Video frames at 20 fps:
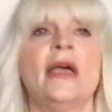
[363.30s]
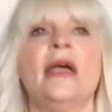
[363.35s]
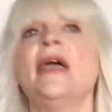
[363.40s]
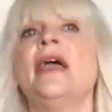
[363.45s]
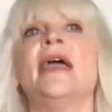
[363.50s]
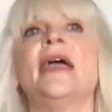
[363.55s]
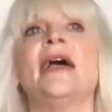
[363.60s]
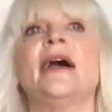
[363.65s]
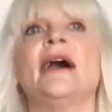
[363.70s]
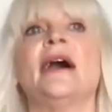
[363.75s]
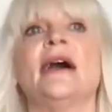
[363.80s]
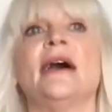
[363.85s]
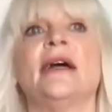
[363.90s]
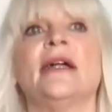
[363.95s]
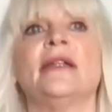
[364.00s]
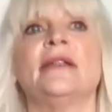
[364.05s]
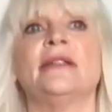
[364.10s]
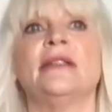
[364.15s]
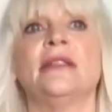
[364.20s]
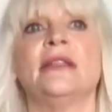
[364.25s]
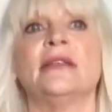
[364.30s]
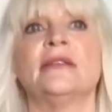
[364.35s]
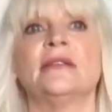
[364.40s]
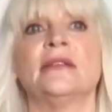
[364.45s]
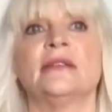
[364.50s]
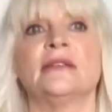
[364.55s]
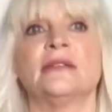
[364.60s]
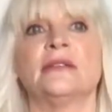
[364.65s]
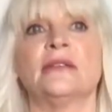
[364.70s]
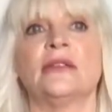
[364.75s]
and this
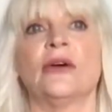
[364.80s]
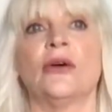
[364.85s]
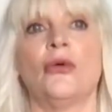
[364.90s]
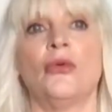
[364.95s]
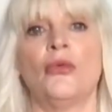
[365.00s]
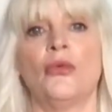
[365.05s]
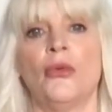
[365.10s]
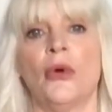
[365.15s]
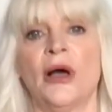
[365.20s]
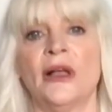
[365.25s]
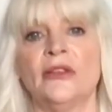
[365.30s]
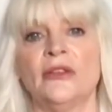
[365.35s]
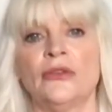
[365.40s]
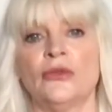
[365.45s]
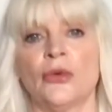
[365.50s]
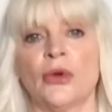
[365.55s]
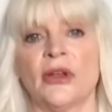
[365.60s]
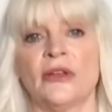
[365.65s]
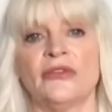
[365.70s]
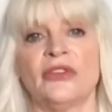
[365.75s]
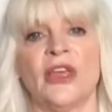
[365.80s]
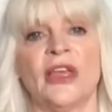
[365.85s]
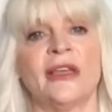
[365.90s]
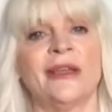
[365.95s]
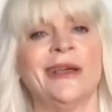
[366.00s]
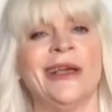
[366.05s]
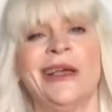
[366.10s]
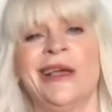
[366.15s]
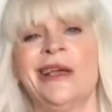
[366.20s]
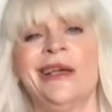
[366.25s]
is the one sort of
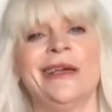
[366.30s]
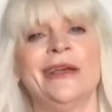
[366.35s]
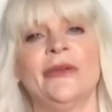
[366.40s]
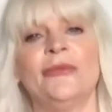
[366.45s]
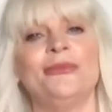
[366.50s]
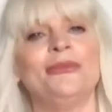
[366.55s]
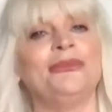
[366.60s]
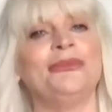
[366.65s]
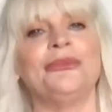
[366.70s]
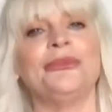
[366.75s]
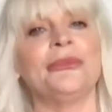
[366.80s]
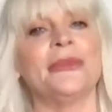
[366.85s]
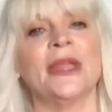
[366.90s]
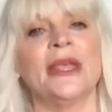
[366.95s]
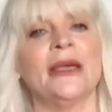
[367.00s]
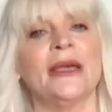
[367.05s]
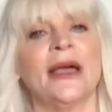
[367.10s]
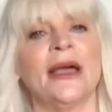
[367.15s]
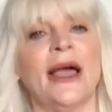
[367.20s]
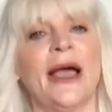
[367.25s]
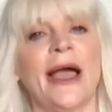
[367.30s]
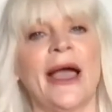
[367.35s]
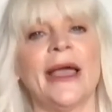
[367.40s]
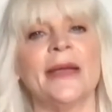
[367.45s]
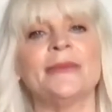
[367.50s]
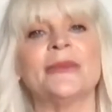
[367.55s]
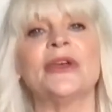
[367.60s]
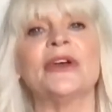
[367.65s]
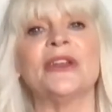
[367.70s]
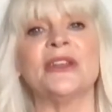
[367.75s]
thing,
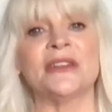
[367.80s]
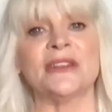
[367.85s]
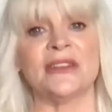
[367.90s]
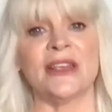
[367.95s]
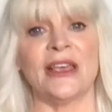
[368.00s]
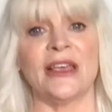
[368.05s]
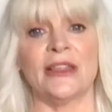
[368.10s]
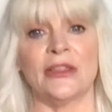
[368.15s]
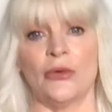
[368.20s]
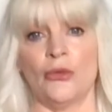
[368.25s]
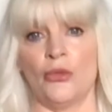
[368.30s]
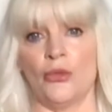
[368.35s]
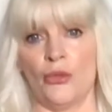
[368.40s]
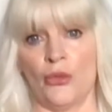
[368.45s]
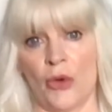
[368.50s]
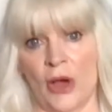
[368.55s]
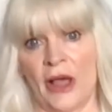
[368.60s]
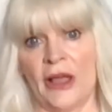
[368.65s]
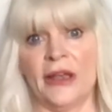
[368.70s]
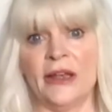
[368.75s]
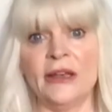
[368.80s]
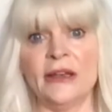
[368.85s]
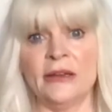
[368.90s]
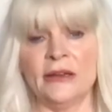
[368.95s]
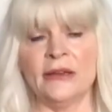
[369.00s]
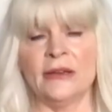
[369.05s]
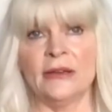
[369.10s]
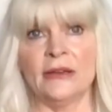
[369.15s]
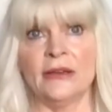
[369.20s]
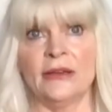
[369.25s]
I'm gonna say the one
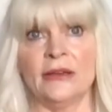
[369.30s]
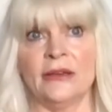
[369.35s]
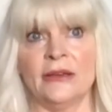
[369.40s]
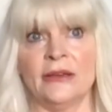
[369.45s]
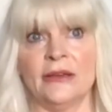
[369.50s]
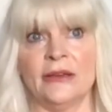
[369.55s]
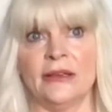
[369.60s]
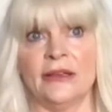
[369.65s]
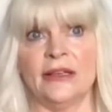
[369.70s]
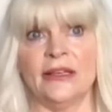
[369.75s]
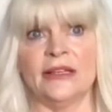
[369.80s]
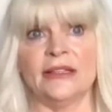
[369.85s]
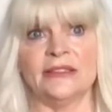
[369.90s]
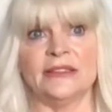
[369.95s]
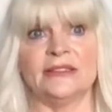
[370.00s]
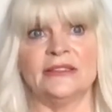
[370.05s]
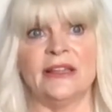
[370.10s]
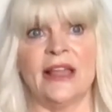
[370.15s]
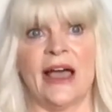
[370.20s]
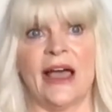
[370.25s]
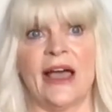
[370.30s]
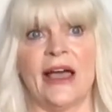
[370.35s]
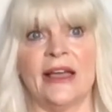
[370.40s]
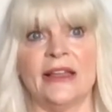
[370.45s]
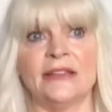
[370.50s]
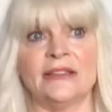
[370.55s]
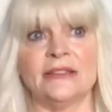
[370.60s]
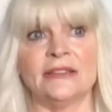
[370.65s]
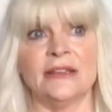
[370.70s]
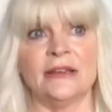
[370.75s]
is
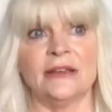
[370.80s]
not